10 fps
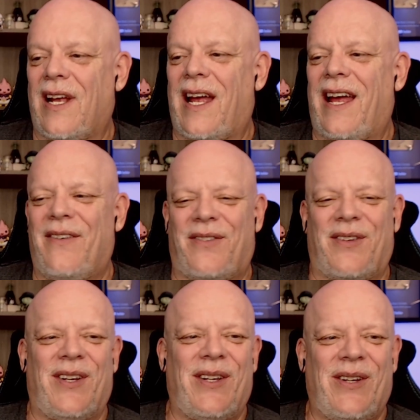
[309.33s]
Drive
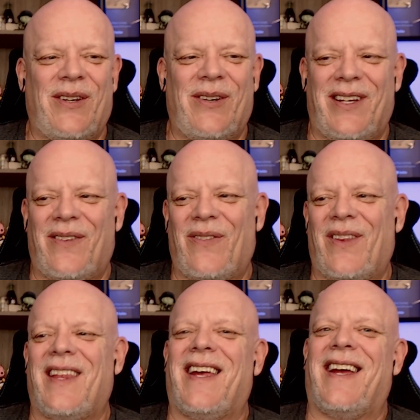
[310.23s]
through.
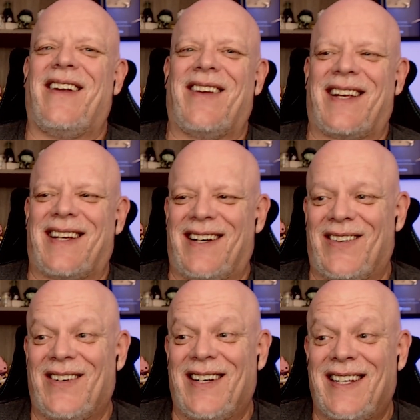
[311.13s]
There we
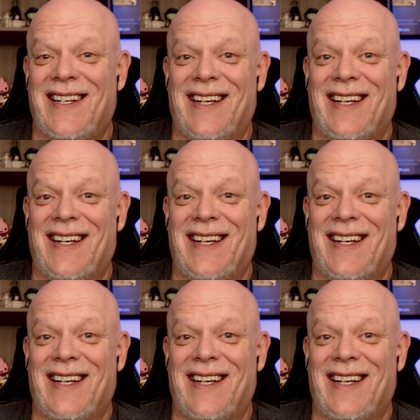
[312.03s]
go.